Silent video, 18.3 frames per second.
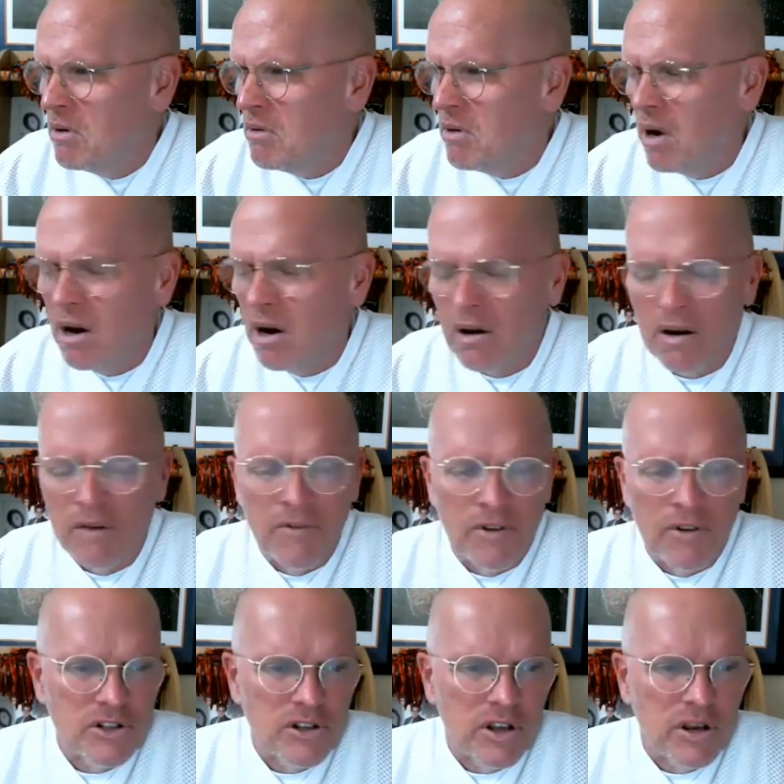know, uh,
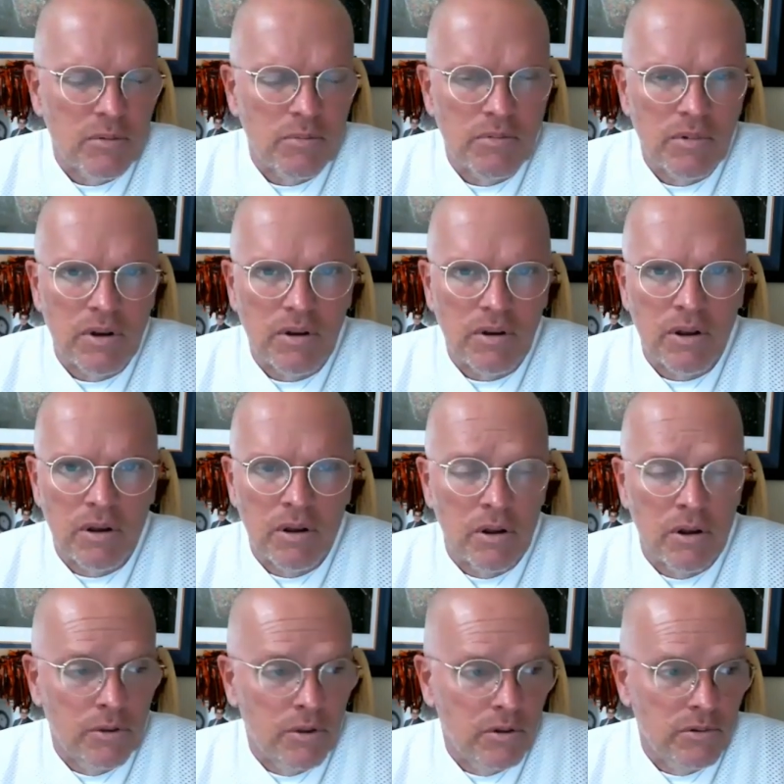eventually,
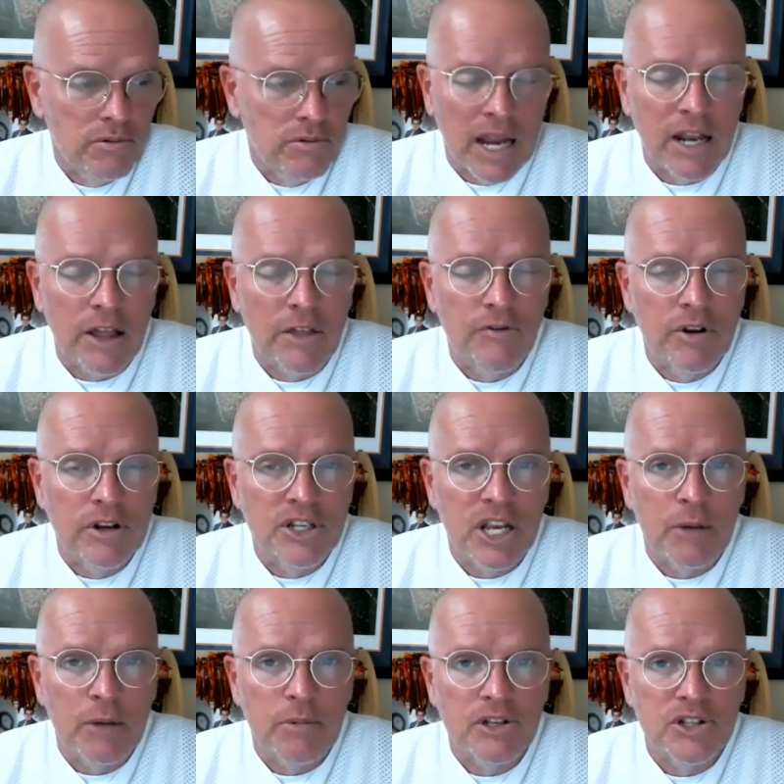you know, the 83
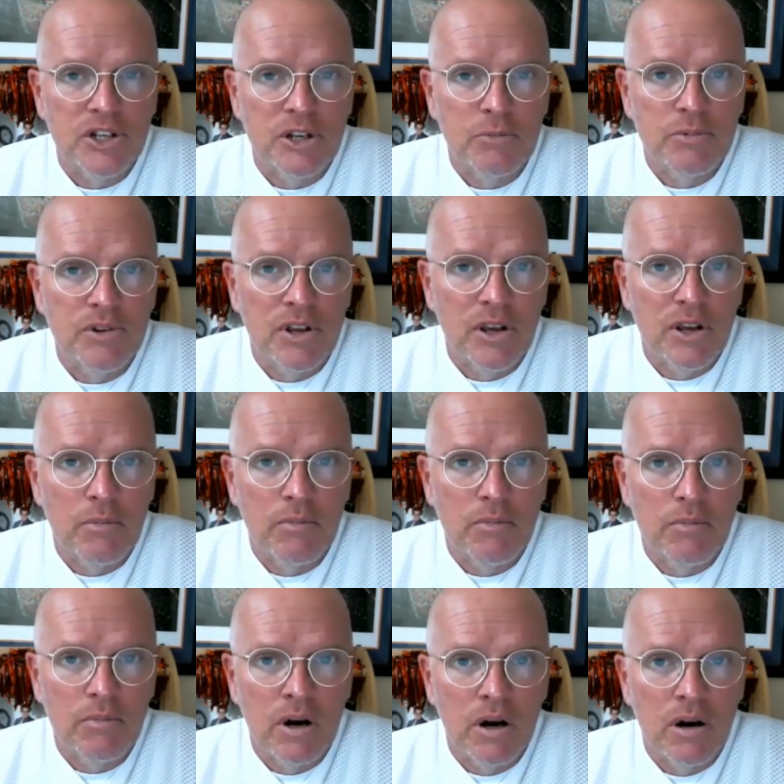championship
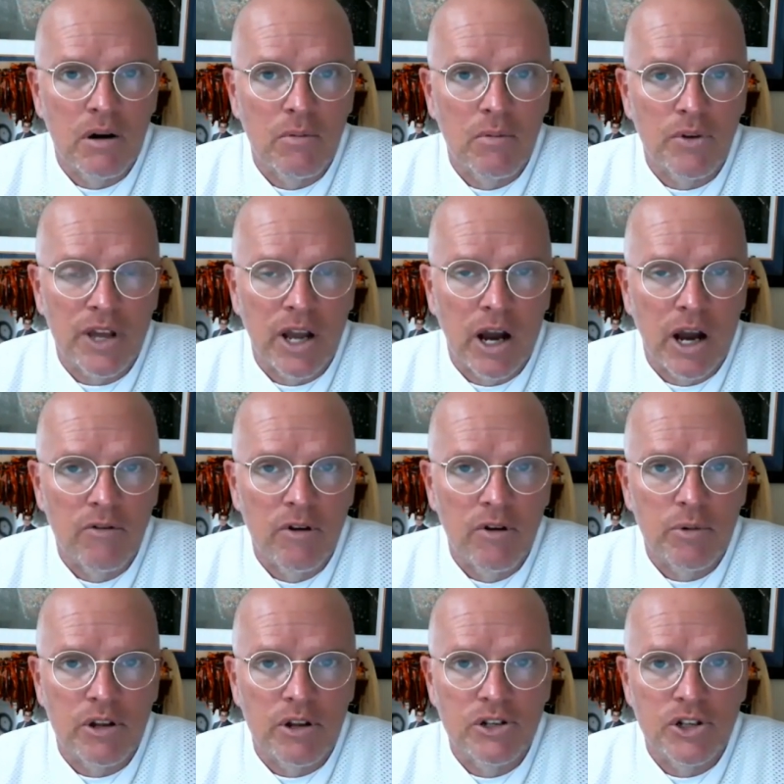team um, with Cal
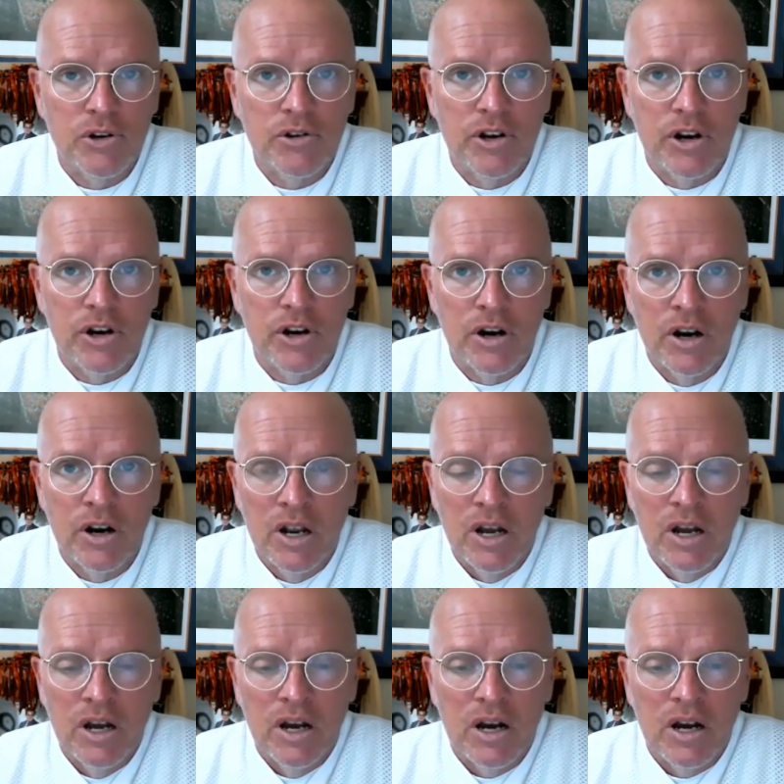Ripken Jr.,
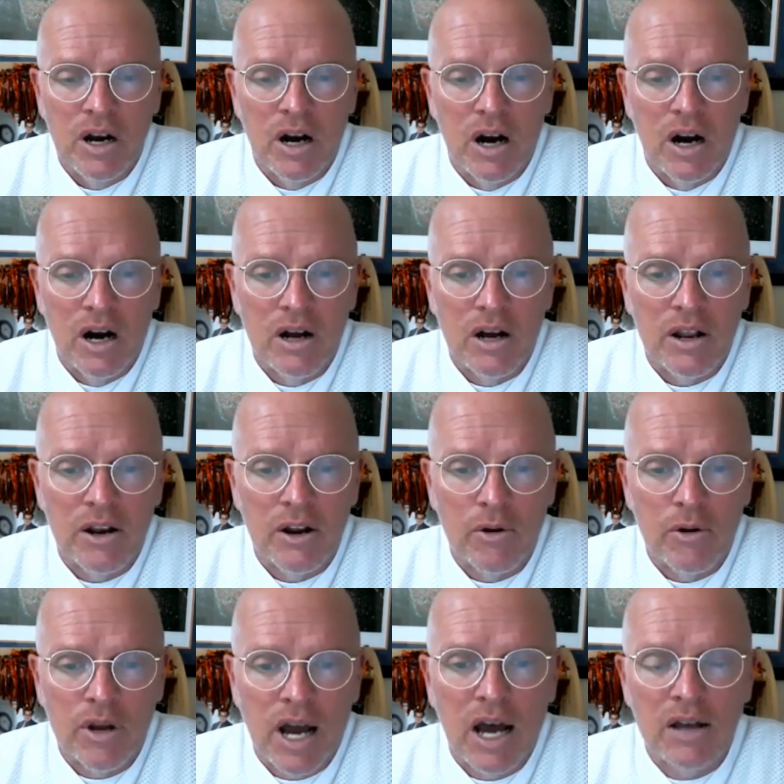uh, you
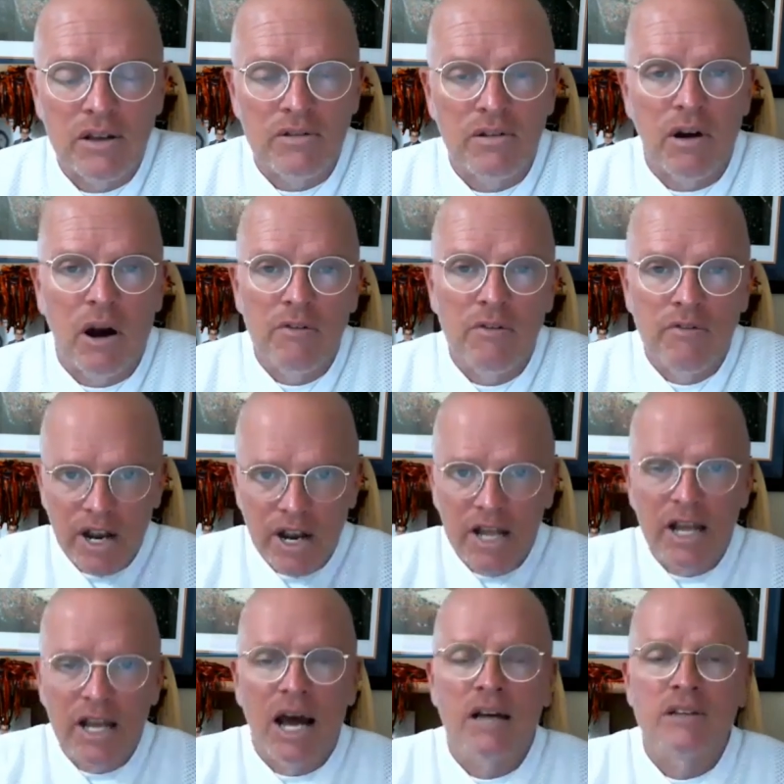know, got
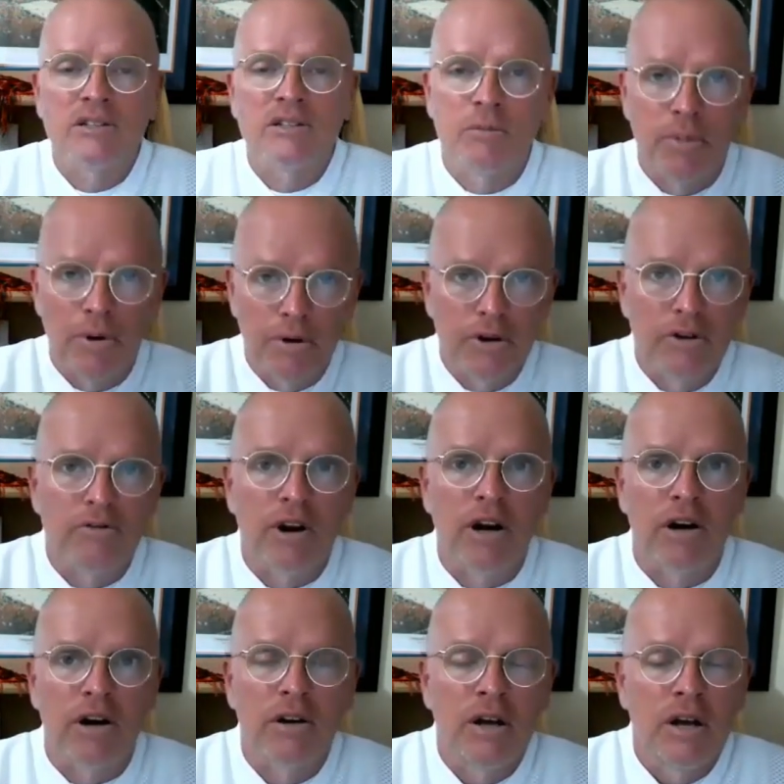everyday guys to build
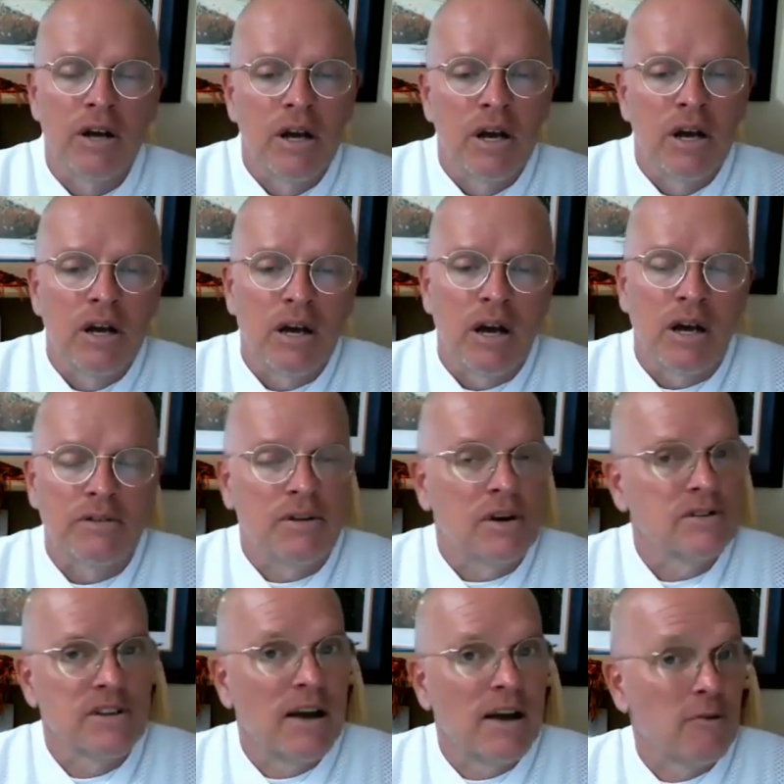around. It
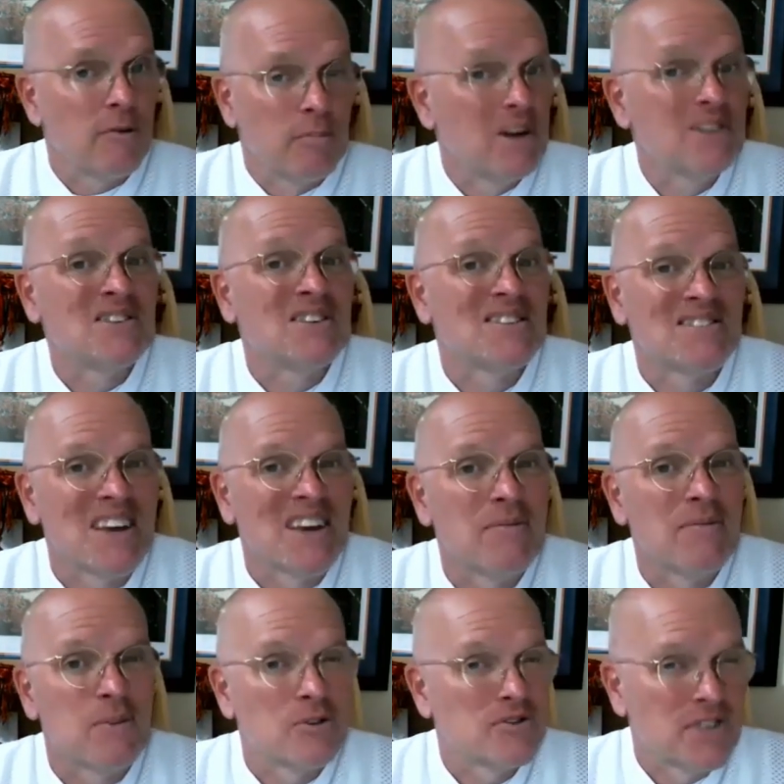doesn't have the pitching
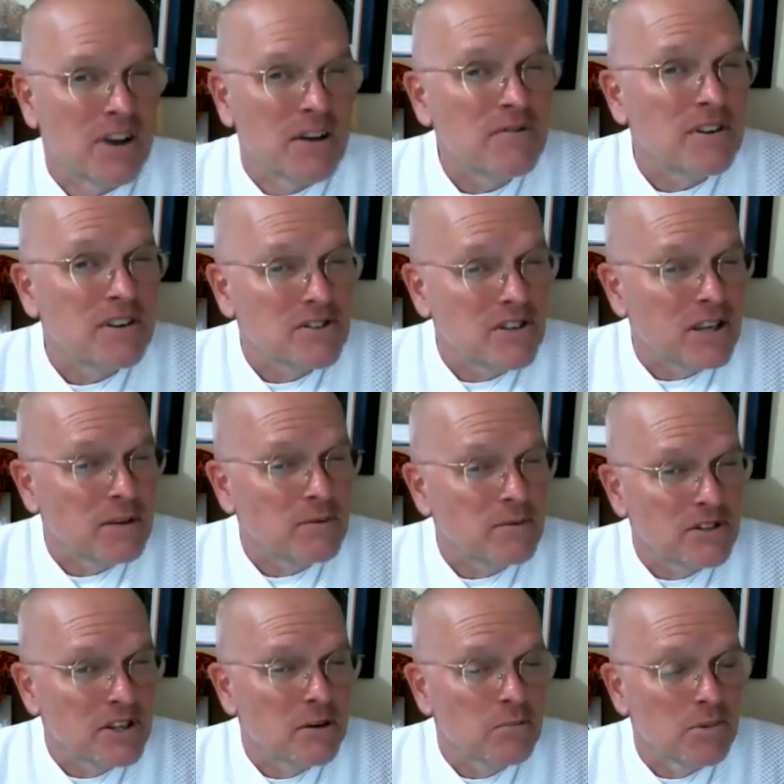staff those 70s
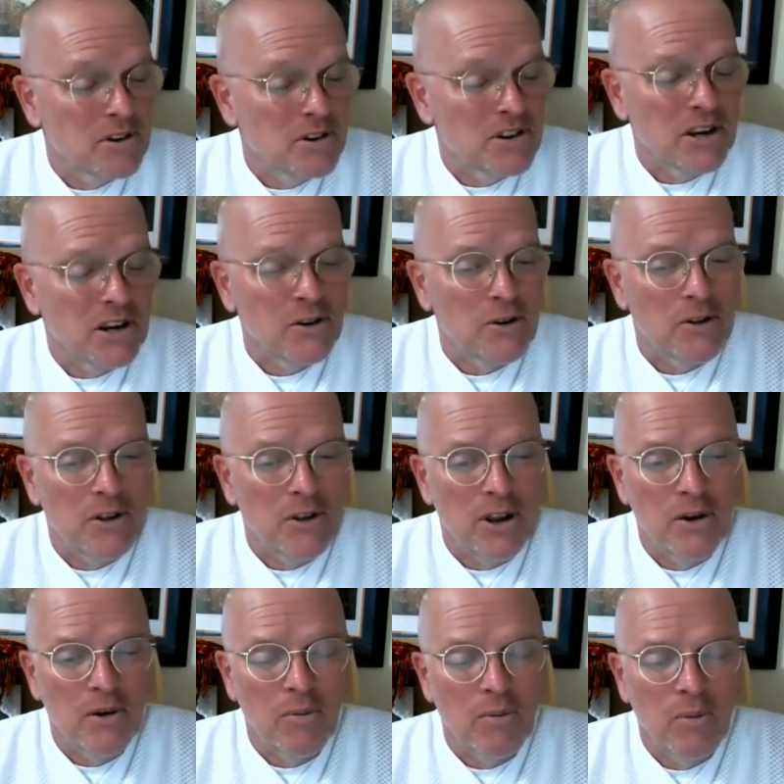teams did in particular, the
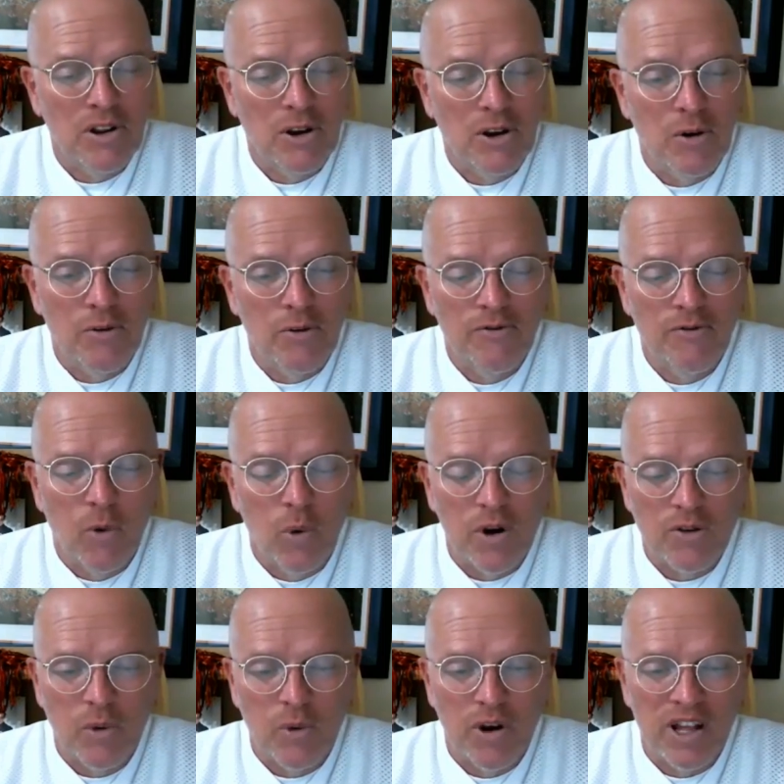year one year
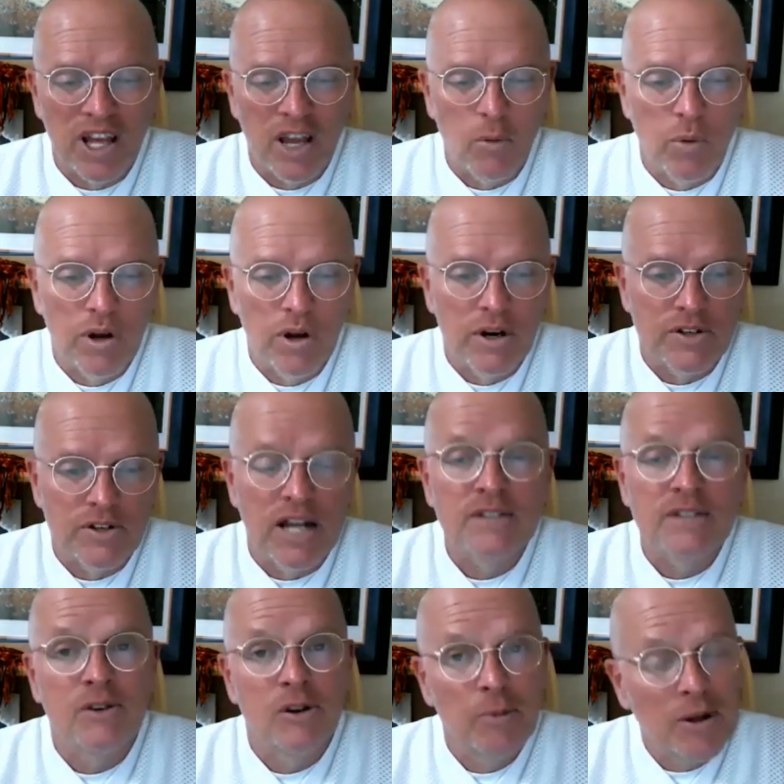420 game winners.
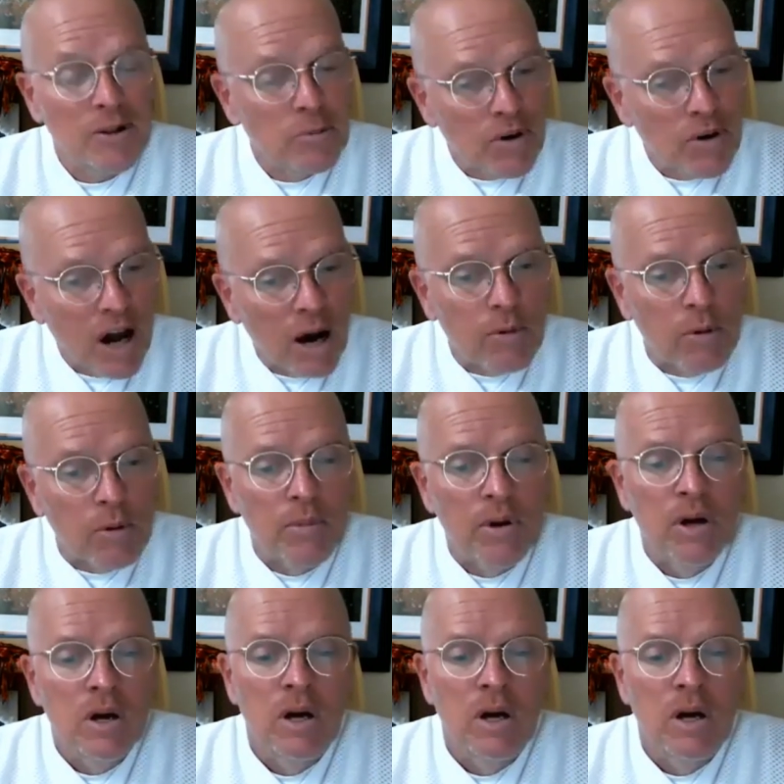That's going to be the problem.